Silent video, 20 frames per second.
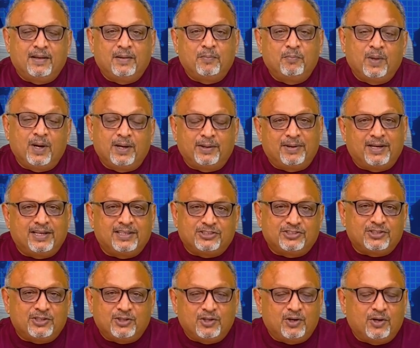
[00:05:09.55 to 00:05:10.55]
One
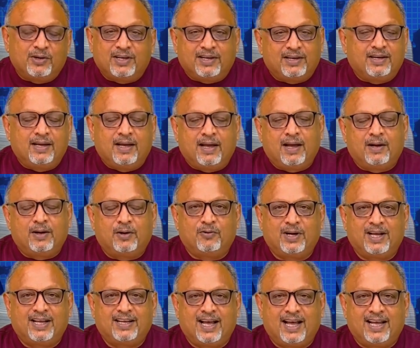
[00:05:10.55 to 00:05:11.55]
minister called it a
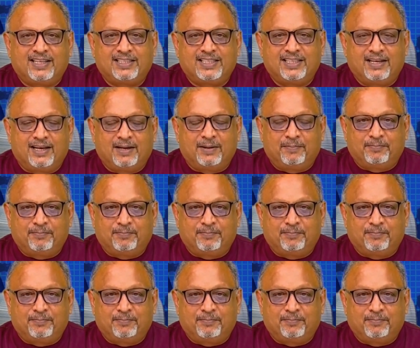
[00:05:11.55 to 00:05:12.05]
great idea.